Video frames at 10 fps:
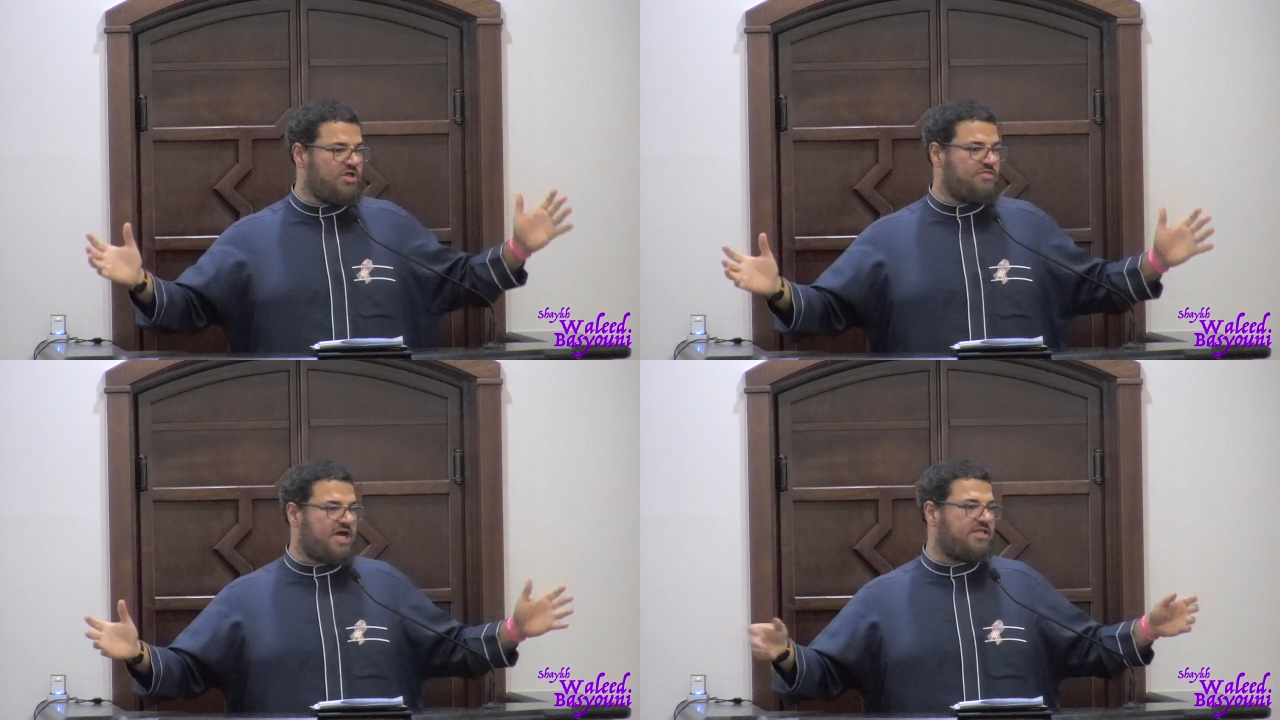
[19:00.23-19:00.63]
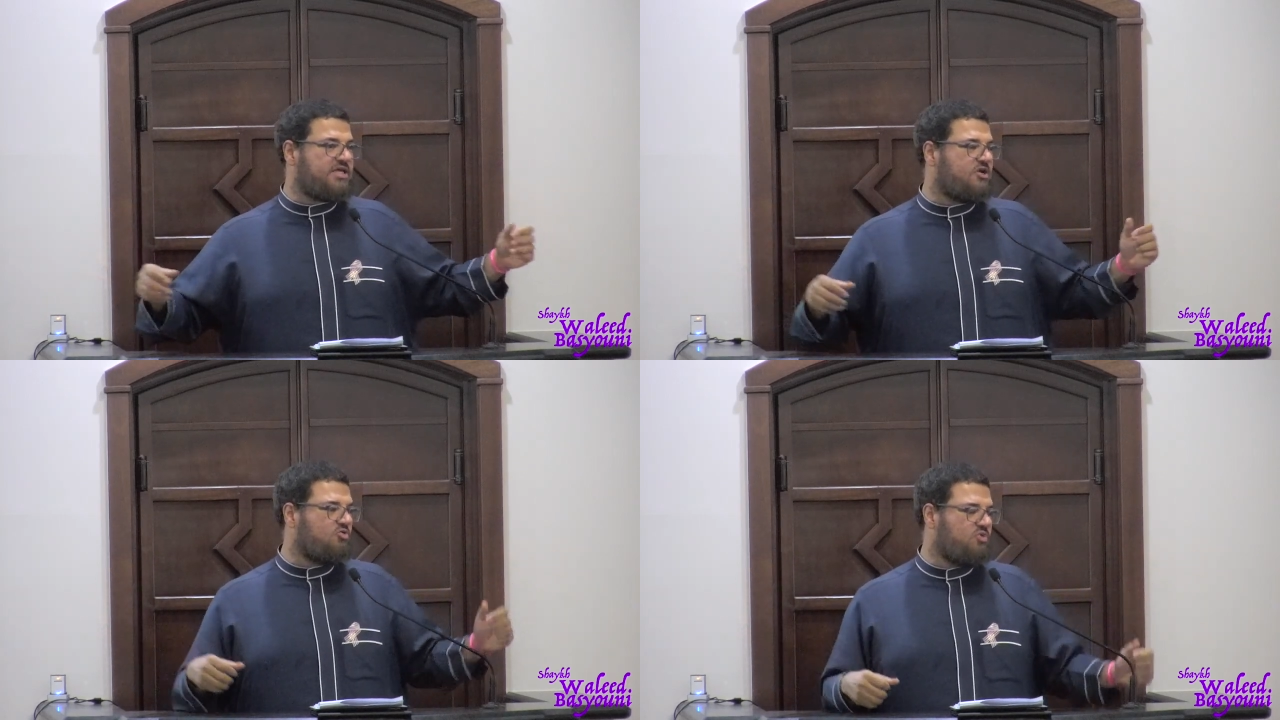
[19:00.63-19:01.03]
hadha
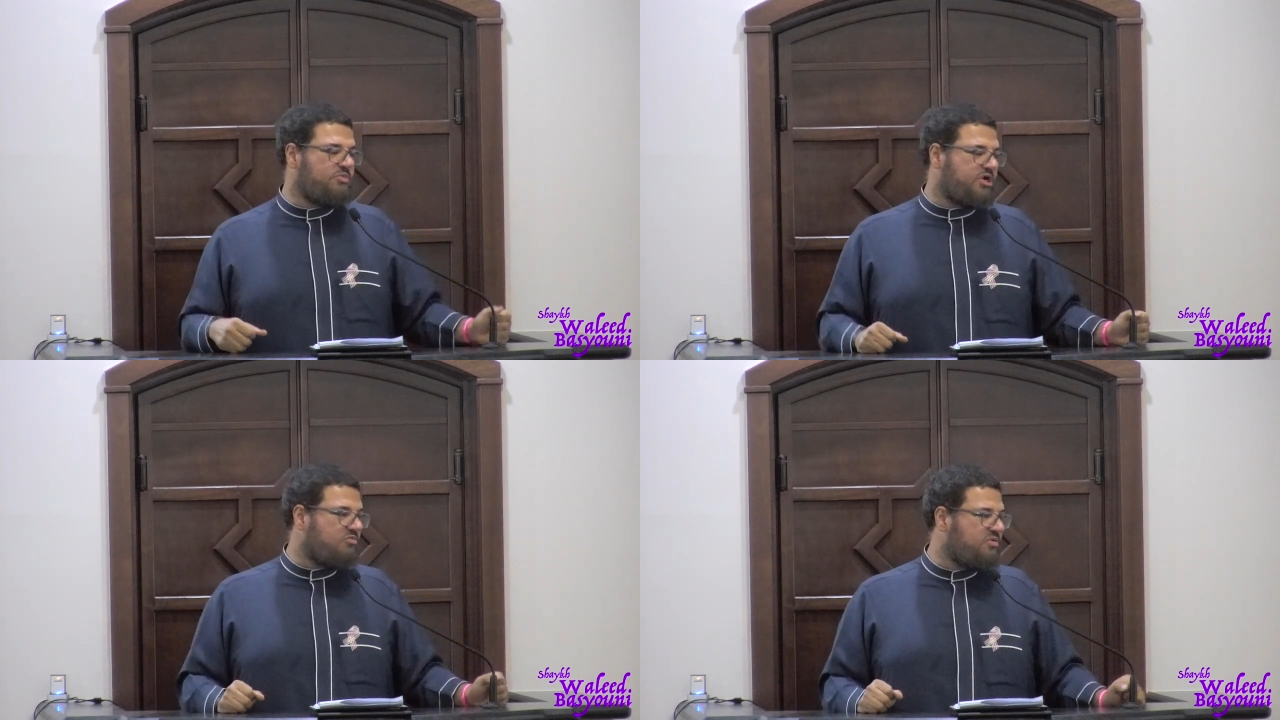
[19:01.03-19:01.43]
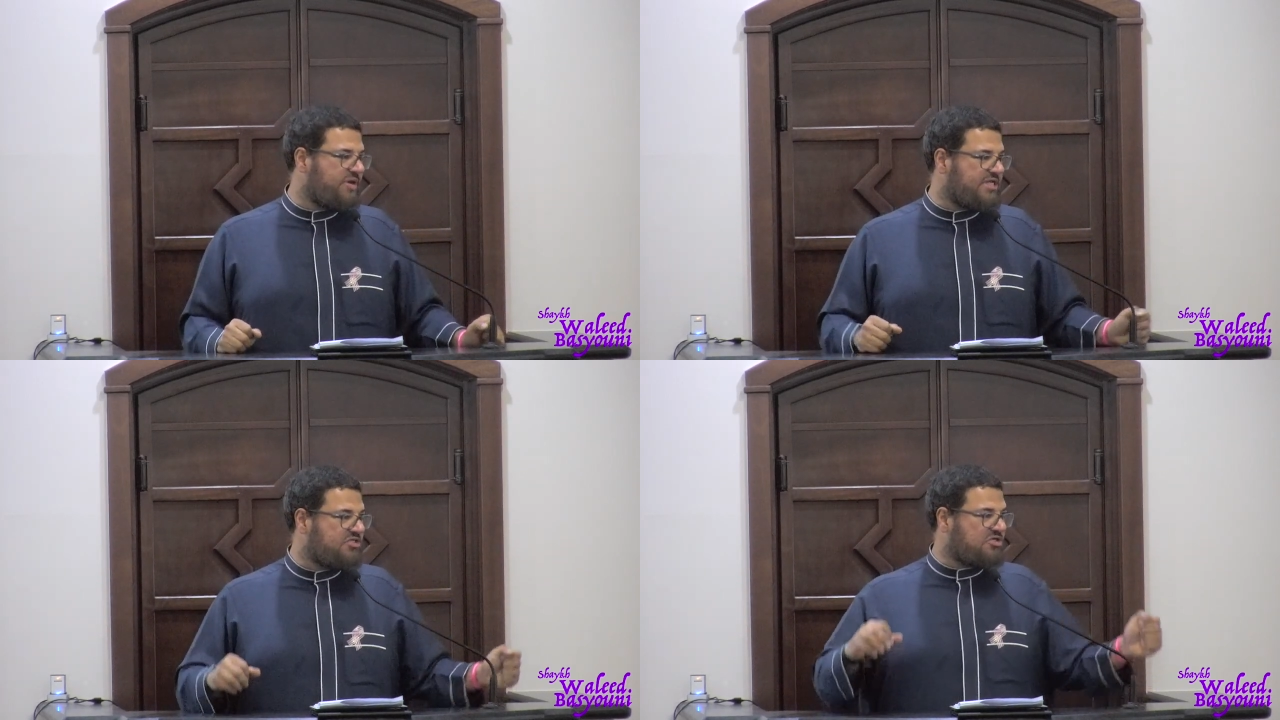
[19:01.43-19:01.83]
yawmun bi yawmi
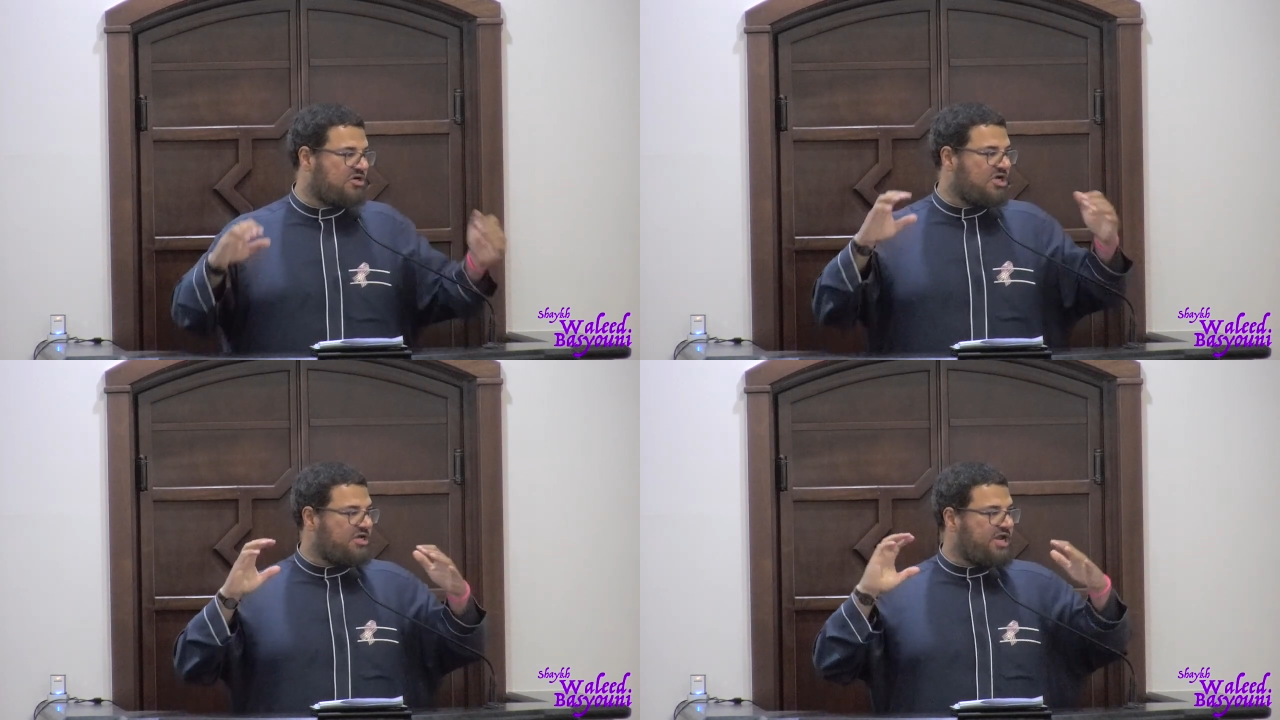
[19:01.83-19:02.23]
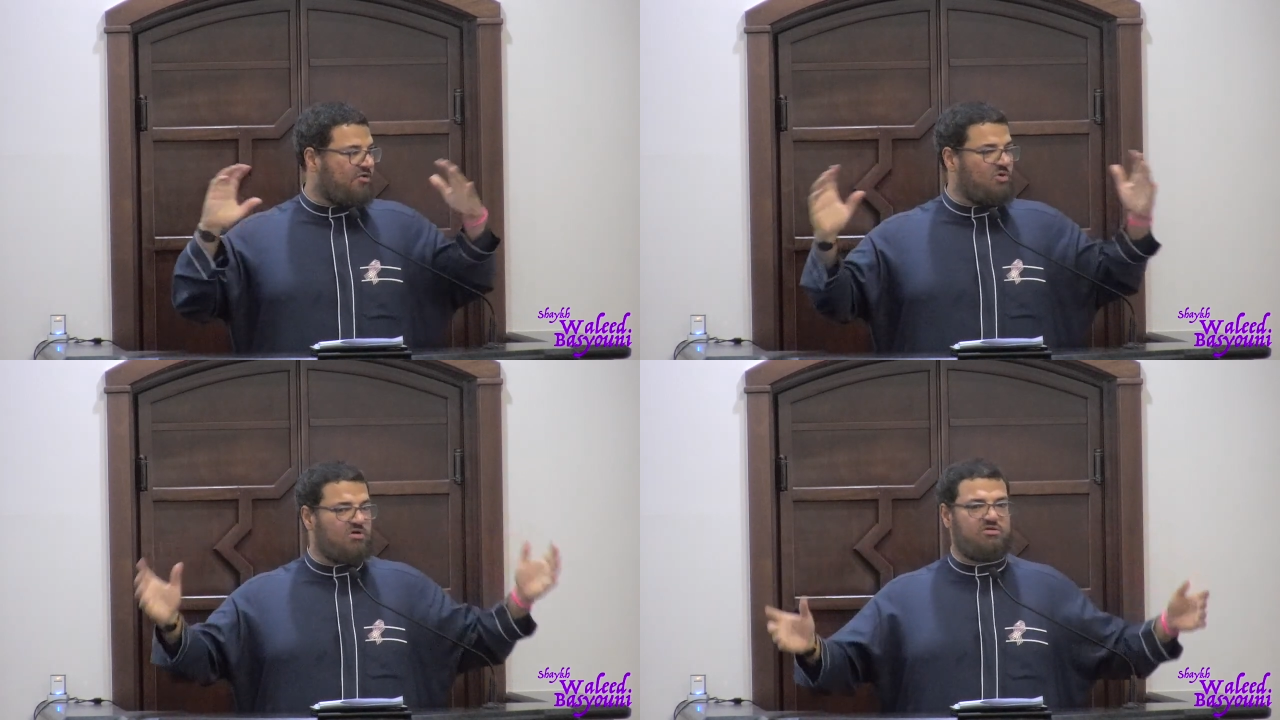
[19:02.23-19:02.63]
badr, now
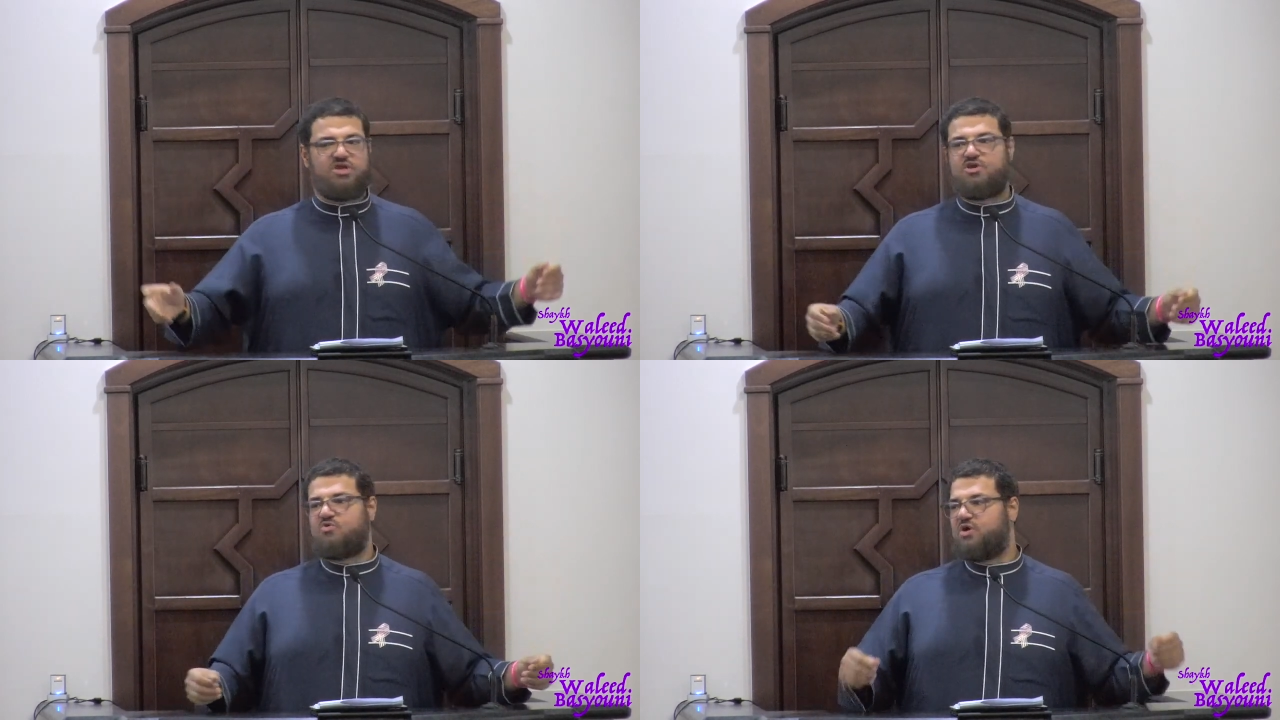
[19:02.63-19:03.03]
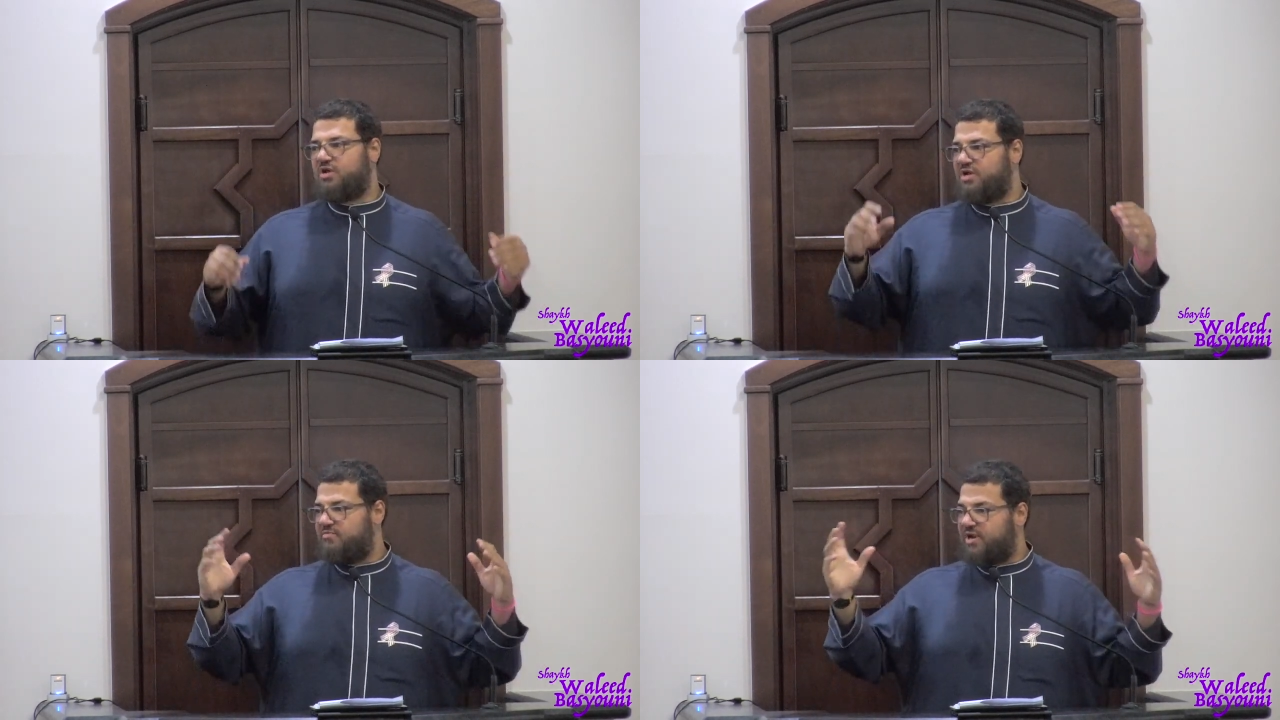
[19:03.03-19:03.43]
we are
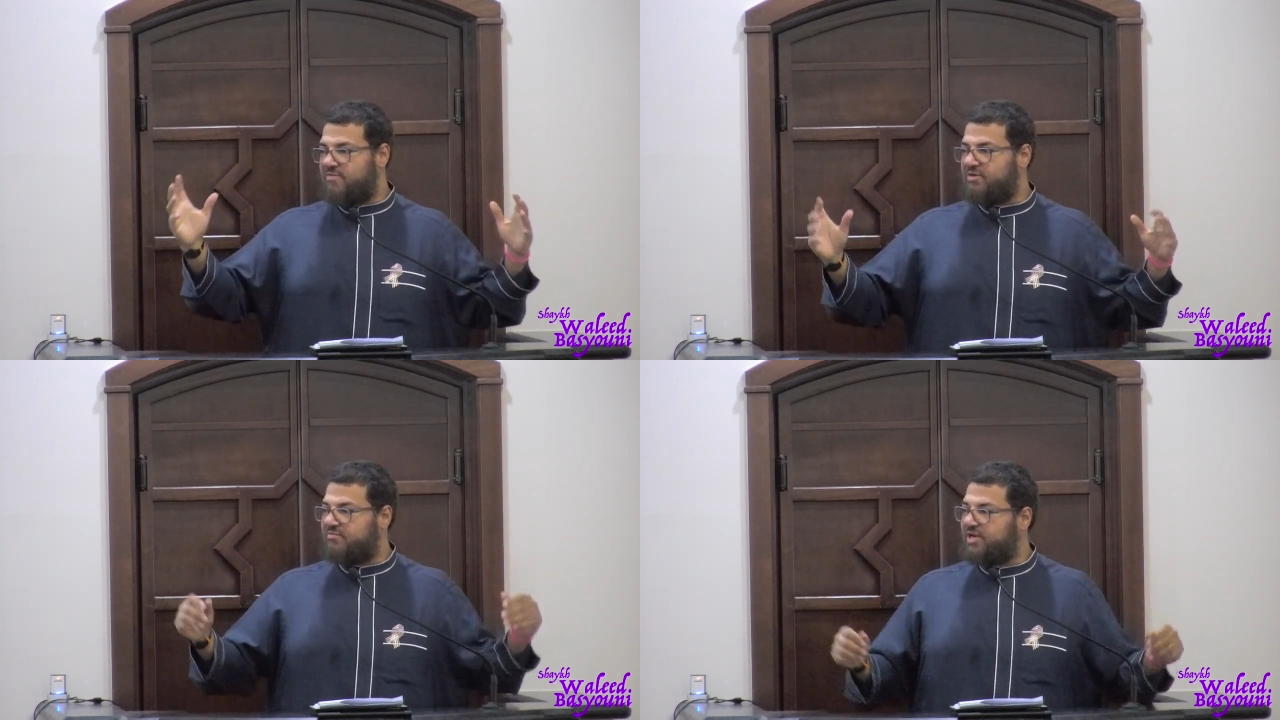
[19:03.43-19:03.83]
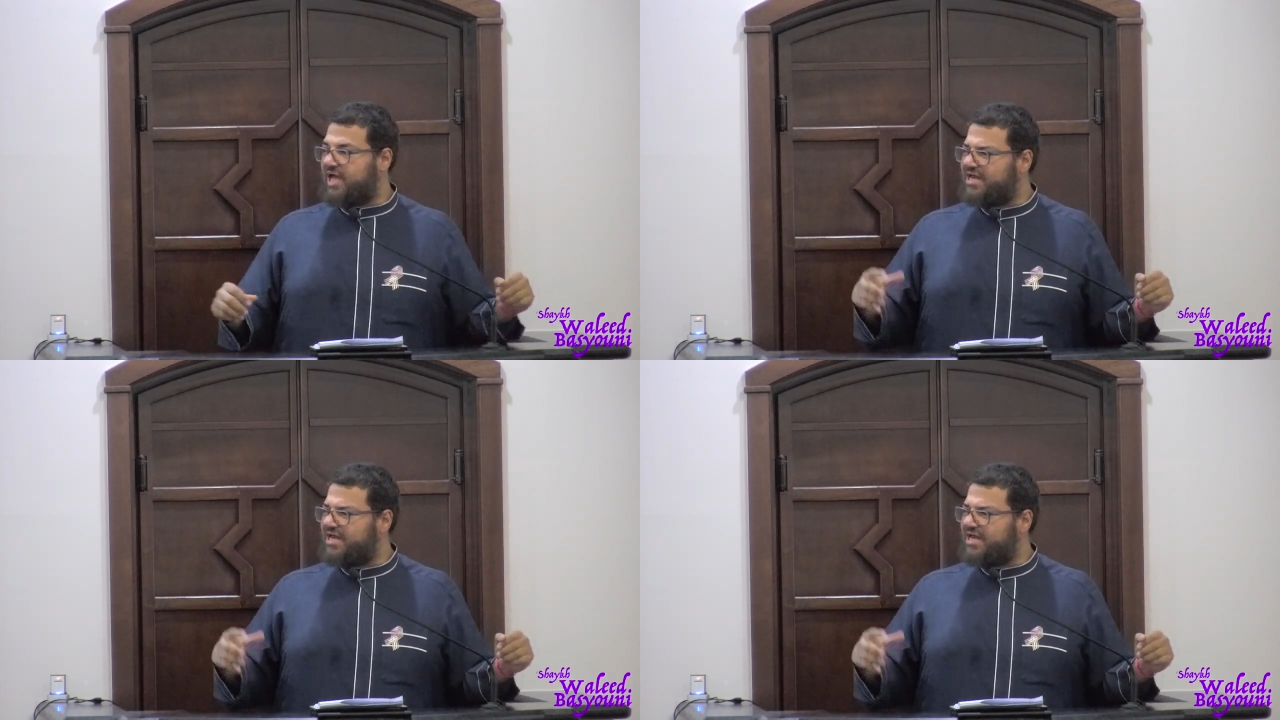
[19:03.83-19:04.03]
equal, blah, blah, blah.